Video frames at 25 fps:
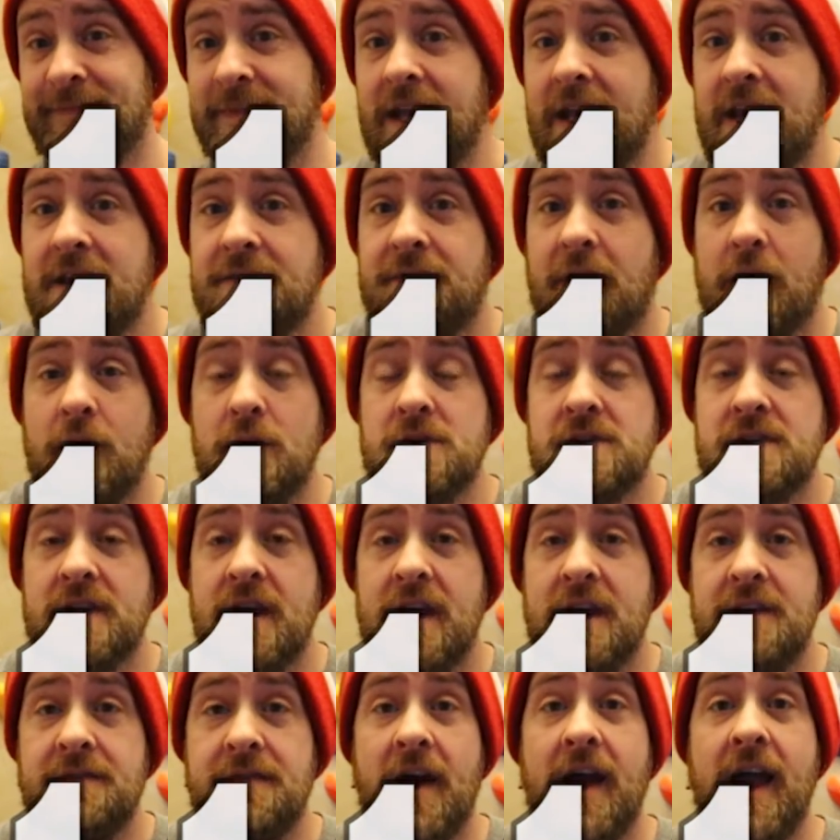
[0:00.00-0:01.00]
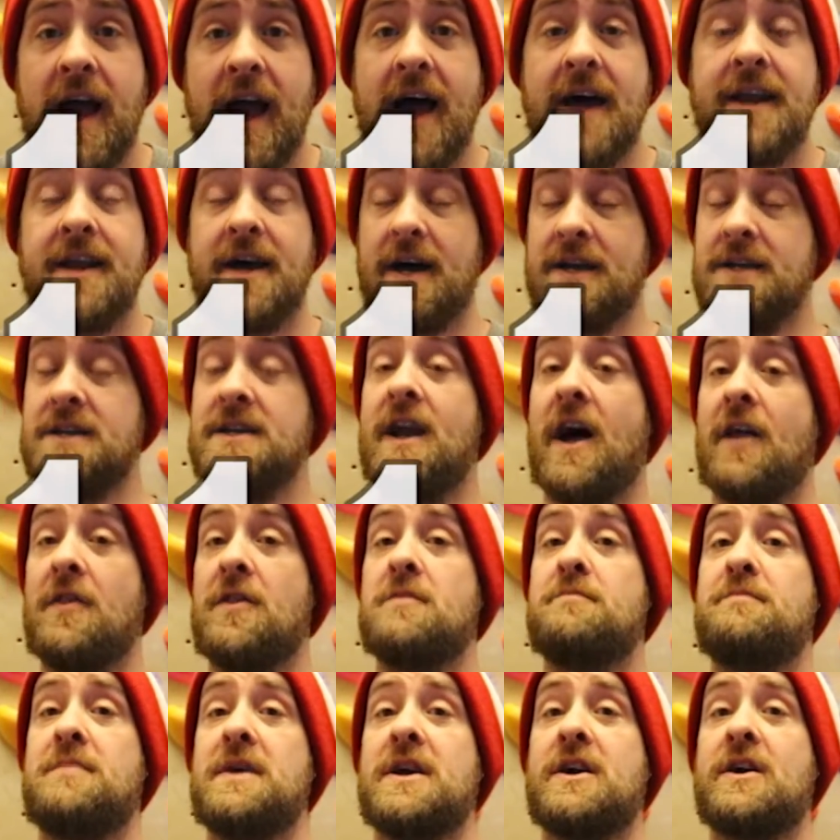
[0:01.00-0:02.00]
if I had
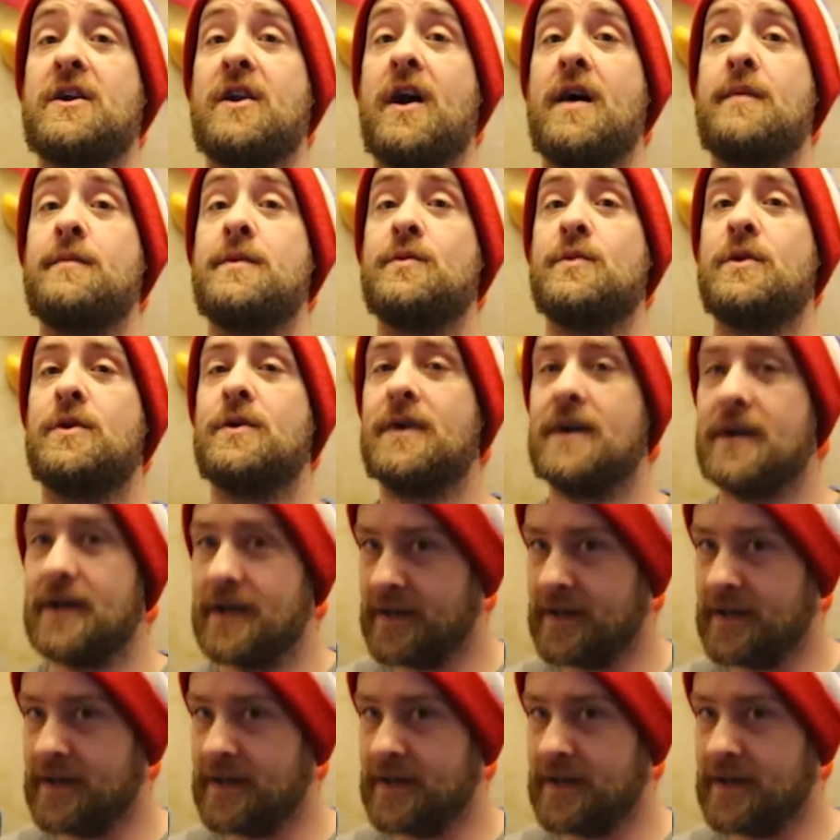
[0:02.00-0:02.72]
another big climbing wall,